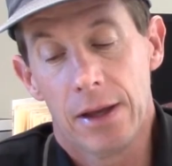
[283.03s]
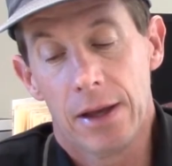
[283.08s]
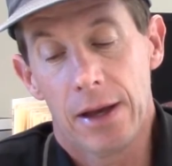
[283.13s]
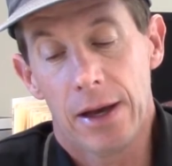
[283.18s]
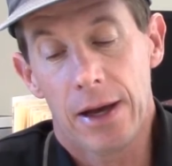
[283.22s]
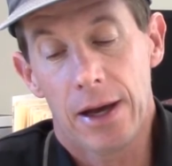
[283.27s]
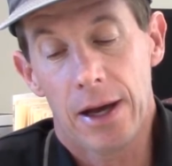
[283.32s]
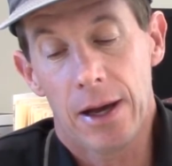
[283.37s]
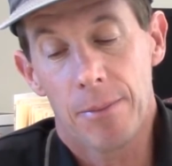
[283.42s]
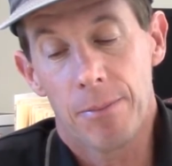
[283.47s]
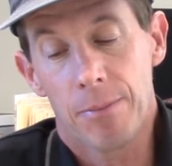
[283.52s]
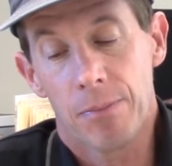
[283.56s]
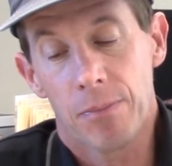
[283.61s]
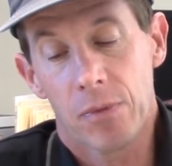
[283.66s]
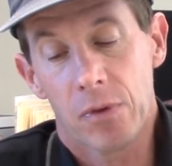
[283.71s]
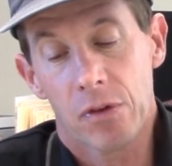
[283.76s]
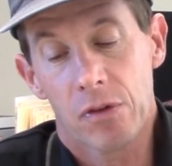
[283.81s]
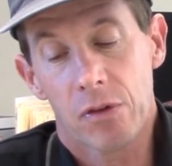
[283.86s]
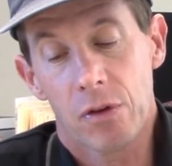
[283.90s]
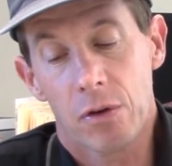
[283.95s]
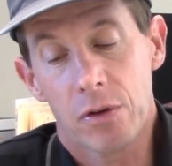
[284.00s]

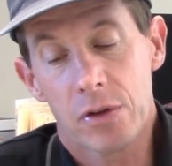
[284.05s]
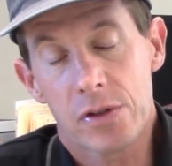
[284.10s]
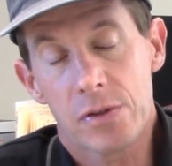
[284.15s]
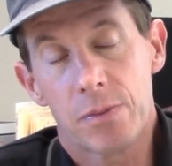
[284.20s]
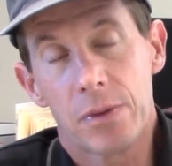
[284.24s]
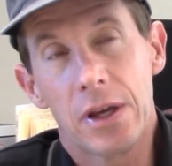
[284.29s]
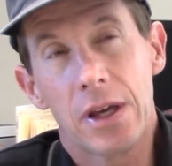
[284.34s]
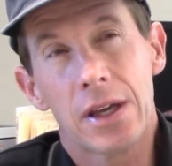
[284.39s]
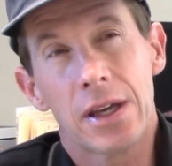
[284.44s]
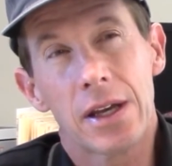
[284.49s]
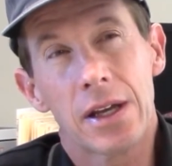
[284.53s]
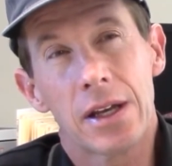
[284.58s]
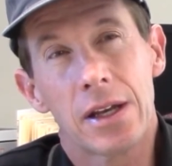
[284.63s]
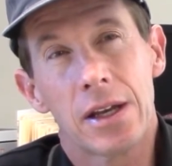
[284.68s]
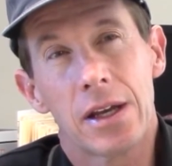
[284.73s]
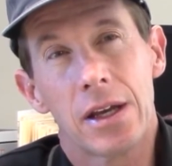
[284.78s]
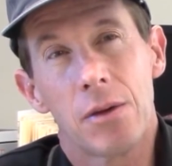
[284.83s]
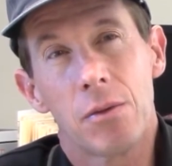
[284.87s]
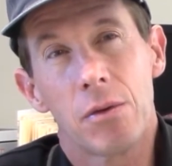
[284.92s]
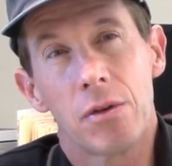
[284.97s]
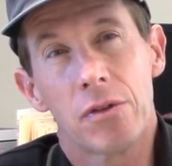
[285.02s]
so to speak, and
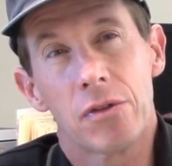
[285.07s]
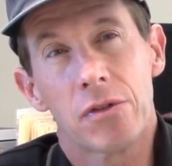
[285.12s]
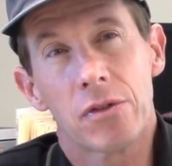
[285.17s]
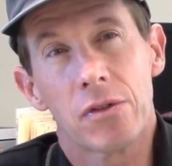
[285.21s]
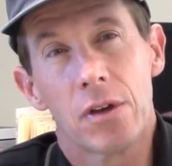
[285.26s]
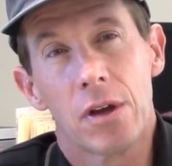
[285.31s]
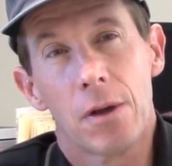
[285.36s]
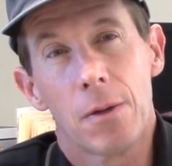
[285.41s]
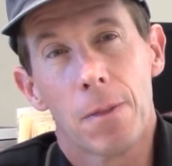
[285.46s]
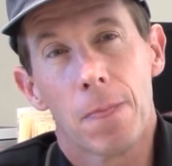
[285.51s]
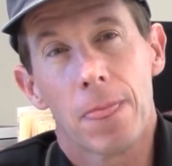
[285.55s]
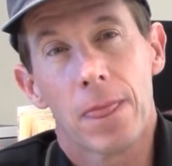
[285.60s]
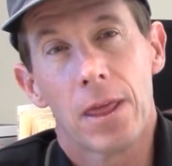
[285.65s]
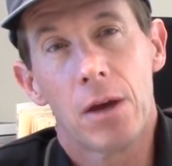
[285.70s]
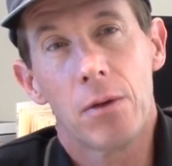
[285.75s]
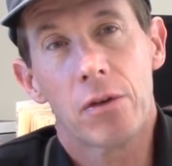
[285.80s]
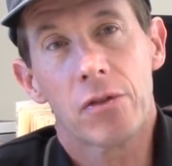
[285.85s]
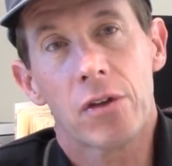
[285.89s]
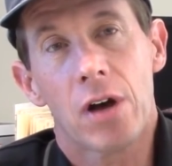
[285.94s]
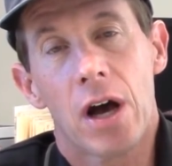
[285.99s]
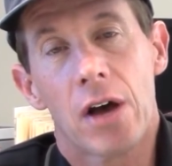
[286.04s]
it was
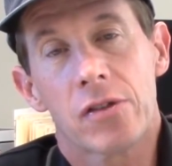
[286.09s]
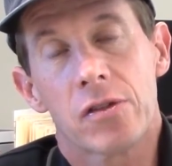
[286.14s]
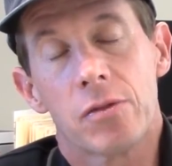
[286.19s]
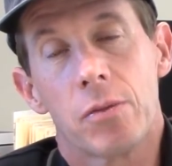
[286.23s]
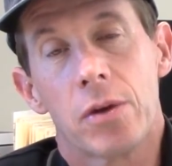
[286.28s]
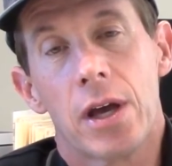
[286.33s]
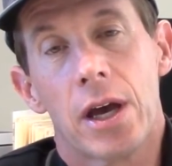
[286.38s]
awesome.